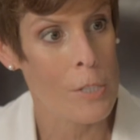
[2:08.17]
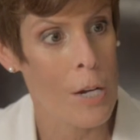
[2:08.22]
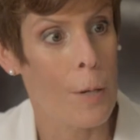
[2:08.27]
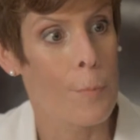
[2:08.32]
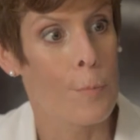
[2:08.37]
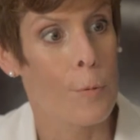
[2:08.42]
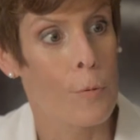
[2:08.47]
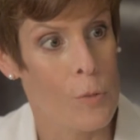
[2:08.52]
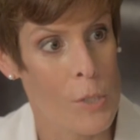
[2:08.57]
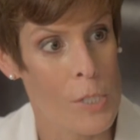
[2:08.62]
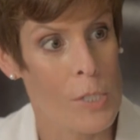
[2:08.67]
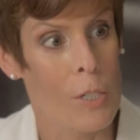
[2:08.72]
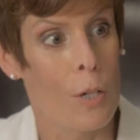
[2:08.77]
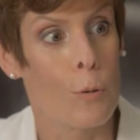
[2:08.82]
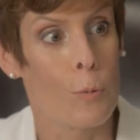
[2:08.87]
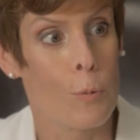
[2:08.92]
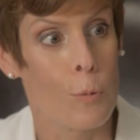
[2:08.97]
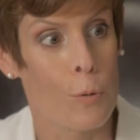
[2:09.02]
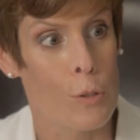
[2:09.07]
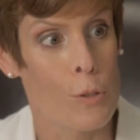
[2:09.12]
type of
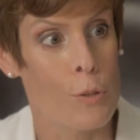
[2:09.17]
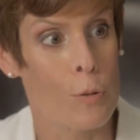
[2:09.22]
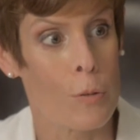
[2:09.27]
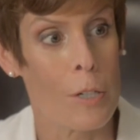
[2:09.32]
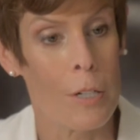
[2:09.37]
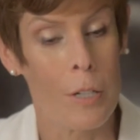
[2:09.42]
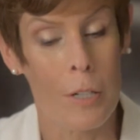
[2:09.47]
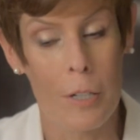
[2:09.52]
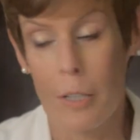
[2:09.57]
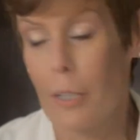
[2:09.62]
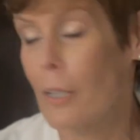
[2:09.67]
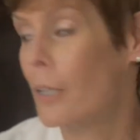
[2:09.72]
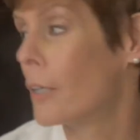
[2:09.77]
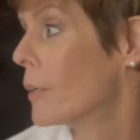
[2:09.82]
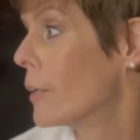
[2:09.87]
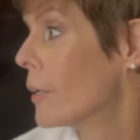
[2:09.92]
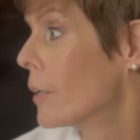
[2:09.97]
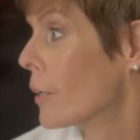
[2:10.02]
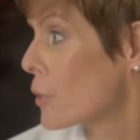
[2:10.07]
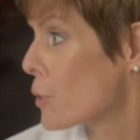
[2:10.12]
cell we're treating,
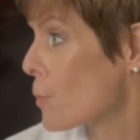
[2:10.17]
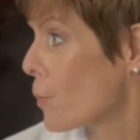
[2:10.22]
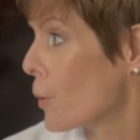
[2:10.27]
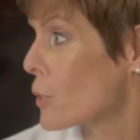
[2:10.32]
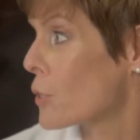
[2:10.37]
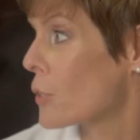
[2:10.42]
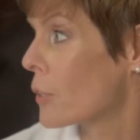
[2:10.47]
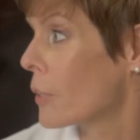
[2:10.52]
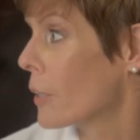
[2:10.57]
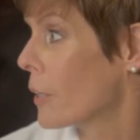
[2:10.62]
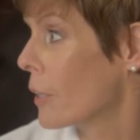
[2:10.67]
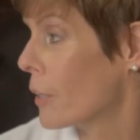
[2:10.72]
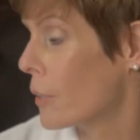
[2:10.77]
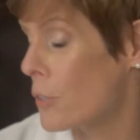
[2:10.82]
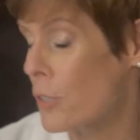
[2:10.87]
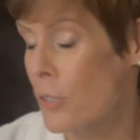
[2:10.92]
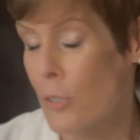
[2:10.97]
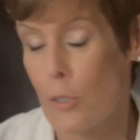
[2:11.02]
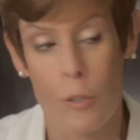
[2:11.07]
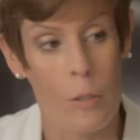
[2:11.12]
and especially
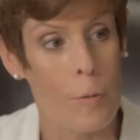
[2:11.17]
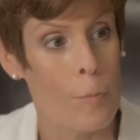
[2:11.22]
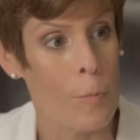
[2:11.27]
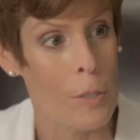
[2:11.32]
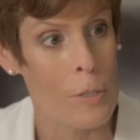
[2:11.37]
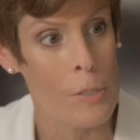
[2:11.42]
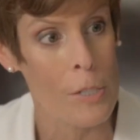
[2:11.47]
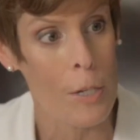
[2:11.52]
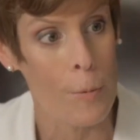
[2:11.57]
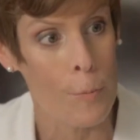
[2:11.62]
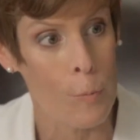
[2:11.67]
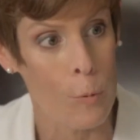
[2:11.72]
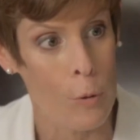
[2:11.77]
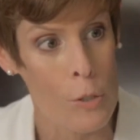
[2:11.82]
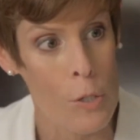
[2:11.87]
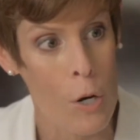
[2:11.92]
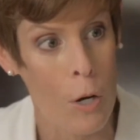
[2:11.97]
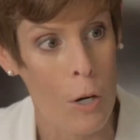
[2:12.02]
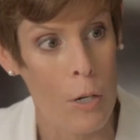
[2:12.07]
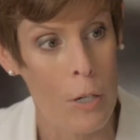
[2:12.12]
as treatments get more
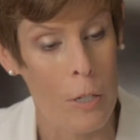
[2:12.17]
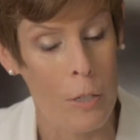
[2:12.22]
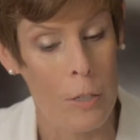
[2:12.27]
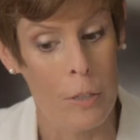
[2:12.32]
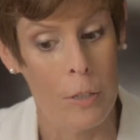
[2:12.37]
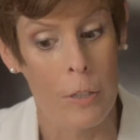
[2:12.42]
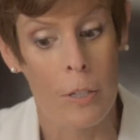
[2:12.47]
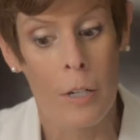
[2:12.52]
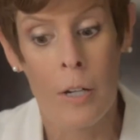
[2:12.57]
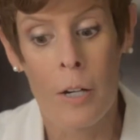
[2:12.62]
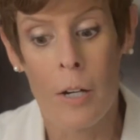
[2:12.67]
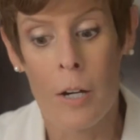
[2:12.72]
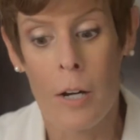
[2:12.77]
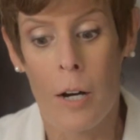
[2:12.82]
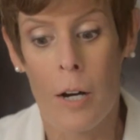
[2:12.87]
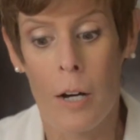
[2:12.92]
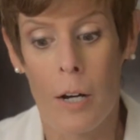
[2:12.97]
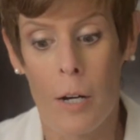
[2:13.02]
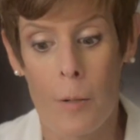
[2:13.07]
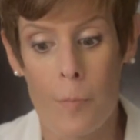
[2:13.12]
targeted.
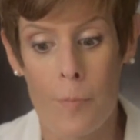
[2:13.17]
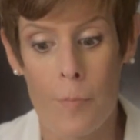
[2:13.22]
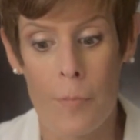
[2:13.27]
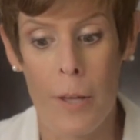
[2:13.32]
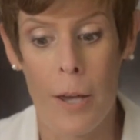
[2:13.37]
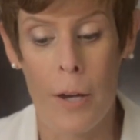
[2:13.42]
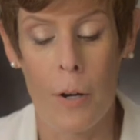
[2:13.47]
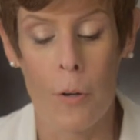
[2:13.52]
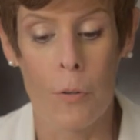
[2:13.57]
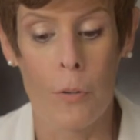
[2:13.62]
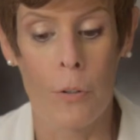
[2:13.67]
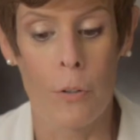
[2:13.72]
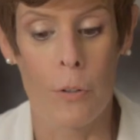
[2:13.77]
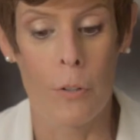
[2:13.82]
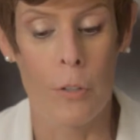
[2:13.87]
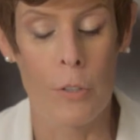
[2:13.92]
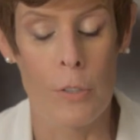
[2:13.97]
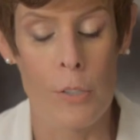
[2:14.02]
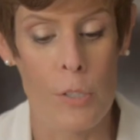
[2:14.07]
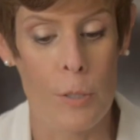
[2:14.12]
Now there
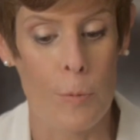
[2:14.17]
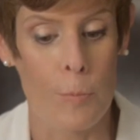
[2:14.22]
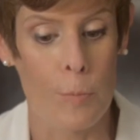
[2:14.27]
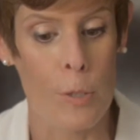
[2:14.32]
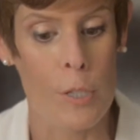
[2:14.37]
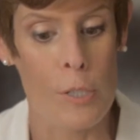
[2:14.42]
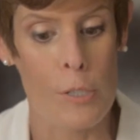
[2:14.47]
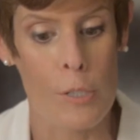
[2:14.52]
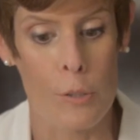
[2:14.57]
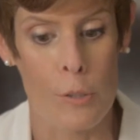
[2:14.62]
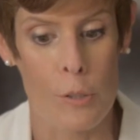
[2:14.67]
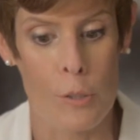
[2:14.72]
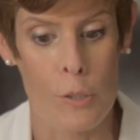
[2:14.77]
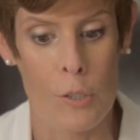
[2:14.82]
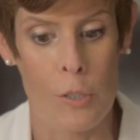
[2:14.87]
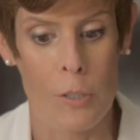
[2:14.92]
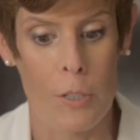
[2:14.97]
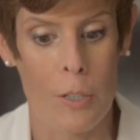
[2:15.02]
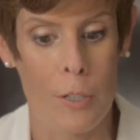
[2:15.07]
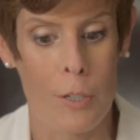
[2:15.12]
is some
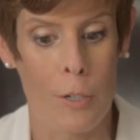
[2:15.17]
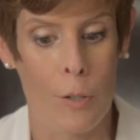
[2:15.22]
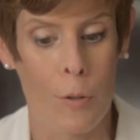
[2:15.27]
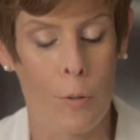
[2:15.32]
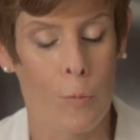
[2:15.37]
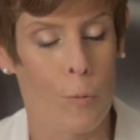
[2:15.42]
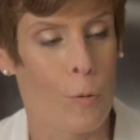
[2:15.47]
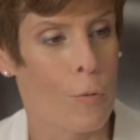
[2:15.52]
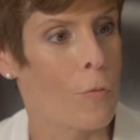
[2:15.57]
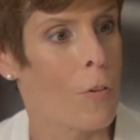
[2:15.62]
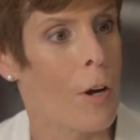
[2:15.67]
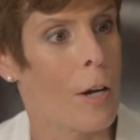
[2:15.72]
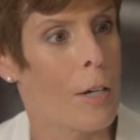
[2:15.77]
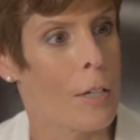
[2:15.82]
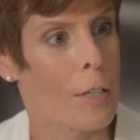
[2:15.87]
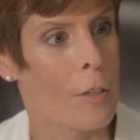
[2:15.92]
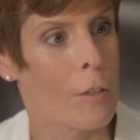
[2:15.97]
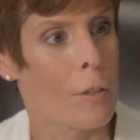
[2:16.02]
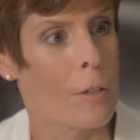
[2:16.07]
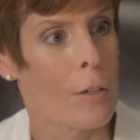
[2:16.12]
research that we're
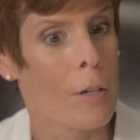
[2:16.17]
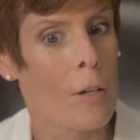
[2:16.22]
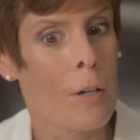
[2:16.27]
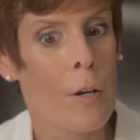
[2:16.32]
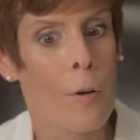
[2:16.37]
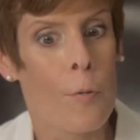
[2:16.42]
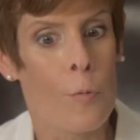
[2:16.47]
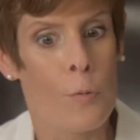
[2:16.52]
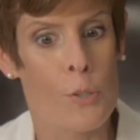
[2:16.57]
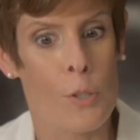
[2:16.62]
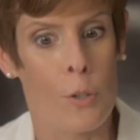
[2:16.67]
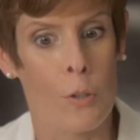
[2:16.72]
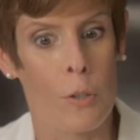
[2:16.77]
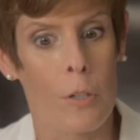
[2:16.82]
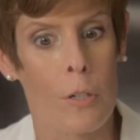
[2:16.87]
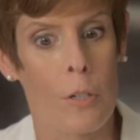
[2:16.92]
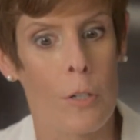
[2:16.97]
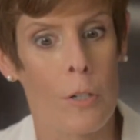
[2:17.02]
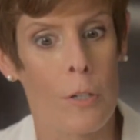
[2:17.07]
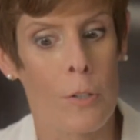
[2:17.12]
finding that
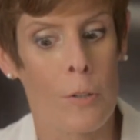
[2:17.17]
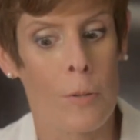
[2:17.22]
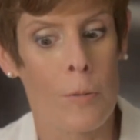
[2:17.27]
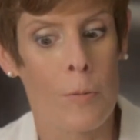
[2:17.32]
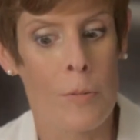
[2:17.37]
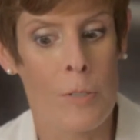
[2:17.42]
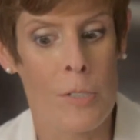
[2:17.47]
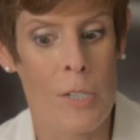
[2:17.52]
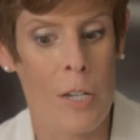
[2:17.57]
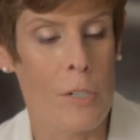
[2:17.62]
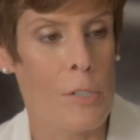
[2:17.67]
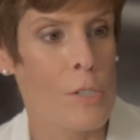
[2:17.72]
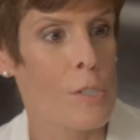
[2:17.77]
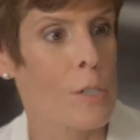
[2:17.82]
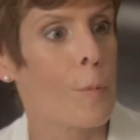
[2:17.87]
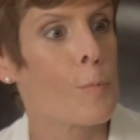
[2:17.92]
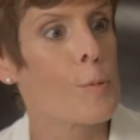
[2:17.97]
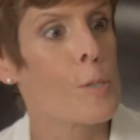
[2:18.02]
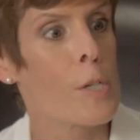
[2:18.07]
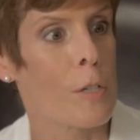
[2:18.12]
certain, say,
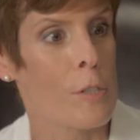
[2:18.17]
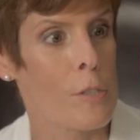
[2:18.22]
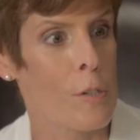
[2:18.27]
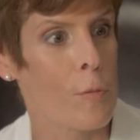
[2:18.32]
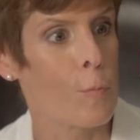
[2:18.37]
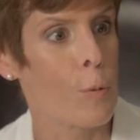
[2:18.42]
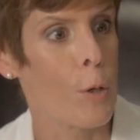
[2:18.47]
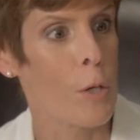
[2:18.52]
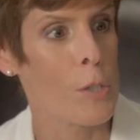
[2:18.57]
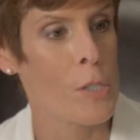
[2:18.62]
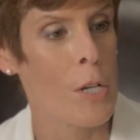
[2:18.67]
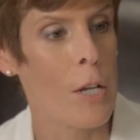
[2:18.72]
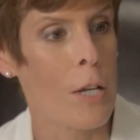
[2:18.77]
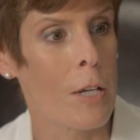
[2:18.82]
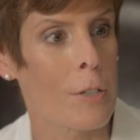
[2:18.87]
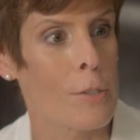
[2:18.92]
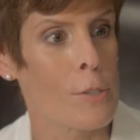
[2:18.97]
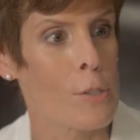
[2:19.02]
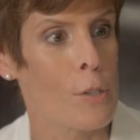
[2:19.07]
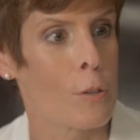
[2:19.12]
subsets of breast
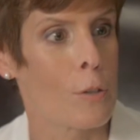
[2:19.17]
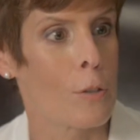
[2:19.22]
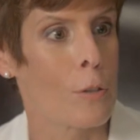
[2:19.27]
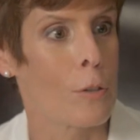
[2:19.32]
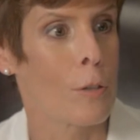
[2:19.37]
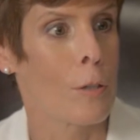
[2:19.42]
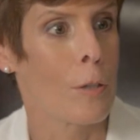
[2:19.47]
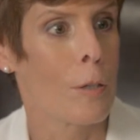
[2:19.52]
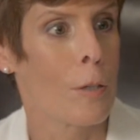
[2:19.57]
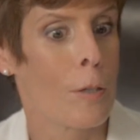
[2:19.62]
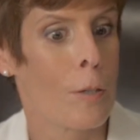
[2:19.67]
cancer